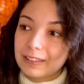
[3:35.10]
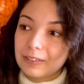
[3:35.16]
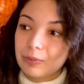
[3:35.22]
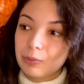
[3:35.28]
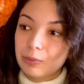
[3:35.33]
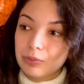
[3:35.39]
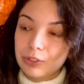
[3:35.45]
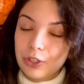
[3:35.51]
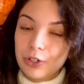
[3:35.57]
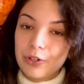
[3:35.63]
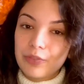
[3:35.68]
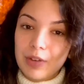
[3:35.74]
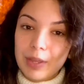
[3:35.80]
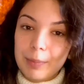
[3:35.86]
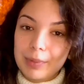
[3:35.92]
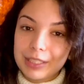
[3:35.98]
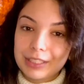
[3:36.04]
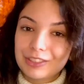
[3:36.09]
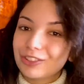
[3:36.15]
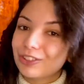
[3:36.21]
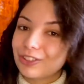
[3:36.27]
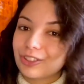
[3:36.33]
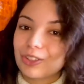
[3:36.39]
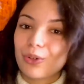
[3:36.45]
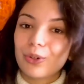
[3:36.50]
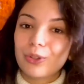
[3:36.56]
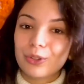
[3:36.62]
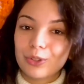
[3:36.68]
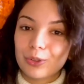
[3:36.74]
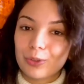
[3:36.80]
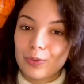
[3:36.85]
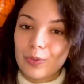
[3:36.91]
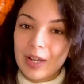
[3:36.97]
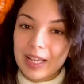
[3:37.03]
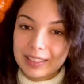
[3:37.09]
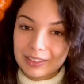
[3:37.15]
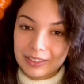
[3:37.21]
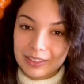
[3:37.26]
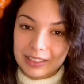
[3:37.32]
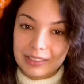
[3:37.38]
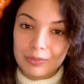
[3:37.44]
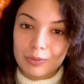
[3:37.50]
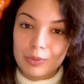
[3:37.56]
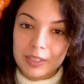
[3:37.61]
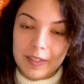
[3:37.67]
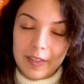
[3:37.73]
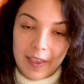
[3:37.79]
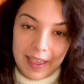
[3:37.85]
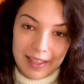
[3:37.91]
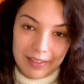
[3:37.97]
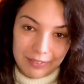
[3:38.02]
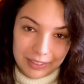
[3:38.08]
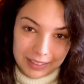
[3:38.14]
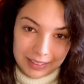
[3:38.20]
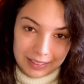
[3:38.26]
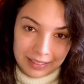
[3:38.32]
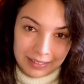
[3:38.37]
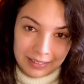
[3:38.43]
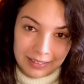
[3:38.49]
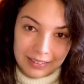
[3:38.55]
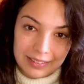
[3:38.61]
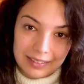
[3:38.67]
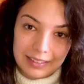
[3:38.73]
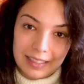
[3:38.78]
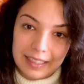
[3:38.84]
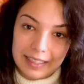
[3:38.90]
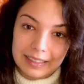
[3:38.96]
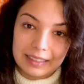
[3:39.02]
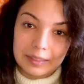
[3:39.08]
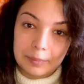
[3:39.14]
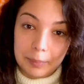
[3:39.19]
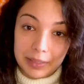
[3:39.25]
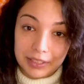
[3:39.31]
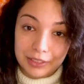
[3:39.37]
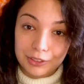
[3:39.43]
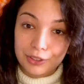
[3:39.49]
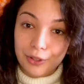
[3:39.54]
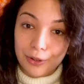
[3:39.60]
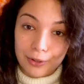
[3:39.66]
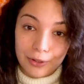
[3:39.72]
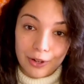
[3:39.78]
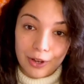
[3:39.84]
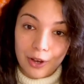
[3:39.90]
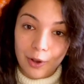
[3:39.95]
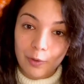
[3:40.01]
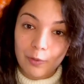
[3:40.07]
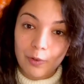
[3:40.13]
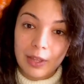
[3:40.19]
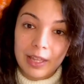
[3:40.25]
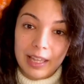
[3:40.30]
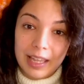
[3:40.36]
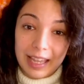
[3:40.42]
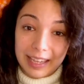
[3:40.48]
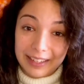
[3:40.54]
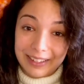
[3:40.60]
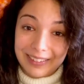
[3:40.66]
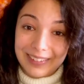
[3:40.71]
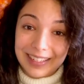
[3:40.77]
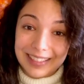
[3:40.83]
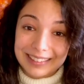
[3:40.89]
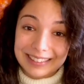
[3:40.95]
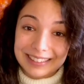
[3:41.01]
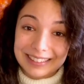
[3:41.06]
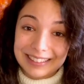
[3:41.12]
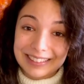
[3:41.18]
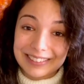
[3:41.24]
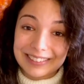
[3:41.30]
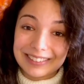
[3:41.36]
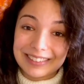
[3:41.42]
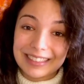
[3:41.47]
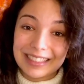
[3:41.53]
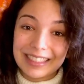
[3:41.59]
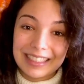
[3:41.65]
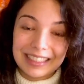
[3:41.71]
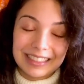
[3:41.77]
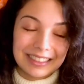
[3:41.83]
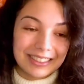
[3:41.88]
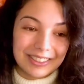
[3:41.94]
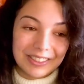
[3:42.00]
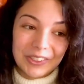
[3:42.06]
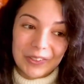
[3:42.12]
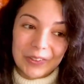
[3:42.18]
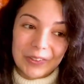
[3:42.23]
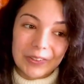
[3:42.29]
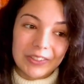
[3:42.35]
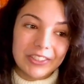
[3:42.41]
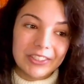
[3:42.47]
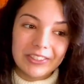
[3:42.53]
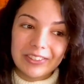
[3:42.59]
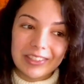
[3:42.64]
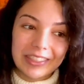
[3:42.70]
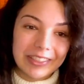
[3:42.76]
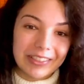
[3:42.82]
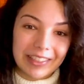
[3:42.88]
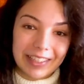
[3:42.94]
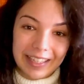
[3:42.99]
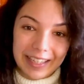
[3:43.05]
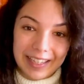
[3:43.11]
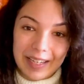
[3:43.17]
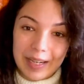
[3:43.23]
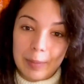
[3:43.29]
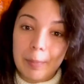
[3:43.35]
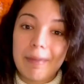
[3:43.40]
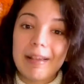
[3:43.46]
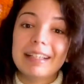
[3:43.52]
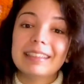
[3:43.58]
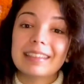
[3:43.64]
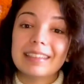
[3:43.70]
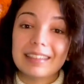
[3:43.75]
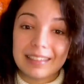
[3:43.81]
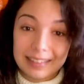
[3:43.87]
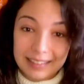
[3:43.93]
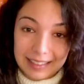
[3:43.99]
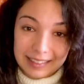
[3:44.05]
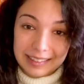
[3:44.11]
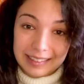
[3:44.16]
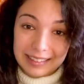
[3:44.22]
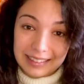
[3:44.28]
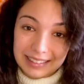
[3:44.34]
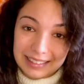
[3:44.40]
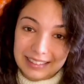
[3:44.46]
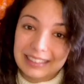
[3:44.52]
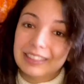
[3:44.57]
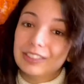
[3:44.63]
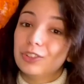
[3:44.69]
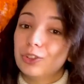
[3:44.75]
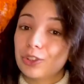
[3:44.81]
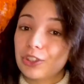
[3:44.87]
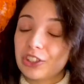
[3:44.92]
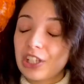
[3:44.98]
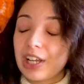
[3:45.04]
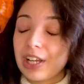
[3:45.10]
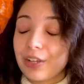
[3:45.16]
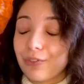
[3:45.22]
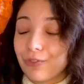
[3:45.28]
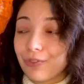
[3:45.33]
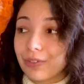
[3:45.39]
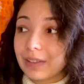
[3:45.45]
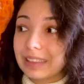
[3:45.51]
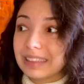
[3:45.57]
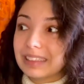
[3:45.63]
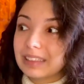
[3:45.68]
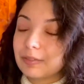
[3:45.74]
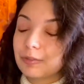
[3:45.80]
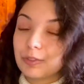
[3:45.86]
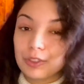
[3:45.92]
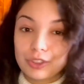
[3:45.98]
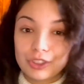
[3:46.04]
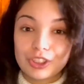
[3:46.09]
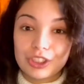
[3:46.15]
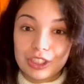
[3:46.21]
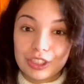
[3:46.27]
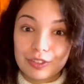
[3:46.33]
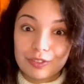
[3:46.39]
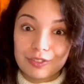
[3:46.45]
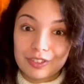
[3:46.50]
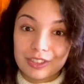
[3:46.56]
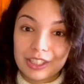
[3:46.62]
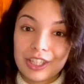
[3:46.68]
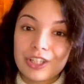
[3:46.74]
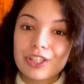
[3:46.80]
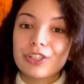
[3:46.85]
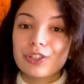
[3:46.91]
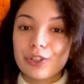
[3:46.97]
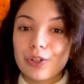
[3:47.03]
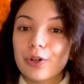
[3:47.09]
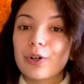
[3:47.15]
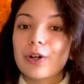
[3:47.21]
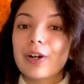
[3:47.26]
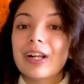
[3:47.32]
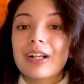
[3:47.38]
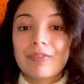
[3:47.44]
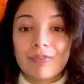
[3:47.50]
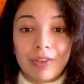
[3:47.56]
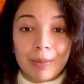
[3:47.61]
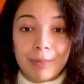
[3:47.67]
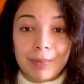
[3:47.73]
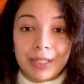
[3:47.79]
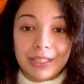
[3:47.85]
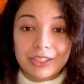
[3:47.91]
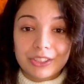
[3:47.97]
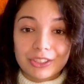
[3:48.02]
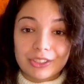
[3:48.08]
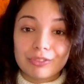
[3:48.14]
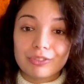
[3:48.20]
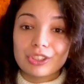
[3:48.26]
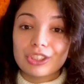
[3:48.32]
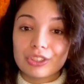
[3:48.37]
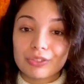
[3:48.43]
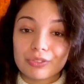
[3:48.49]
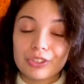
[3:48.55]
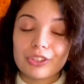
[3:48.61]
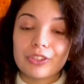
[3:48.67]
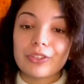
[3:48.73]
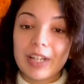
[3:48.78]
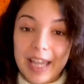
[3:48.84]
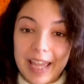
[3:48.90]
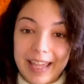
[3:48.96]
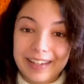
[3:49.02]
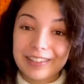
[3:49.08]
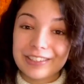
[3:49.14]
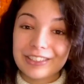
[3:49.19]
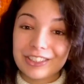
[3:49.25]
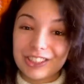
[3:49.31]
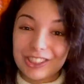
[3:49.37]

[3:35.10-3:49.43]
your vibration is going to resonate with everything that is based on love and gratitude. So you're gonna get amazing things in your life if you shift your vibration, if you shift your energy.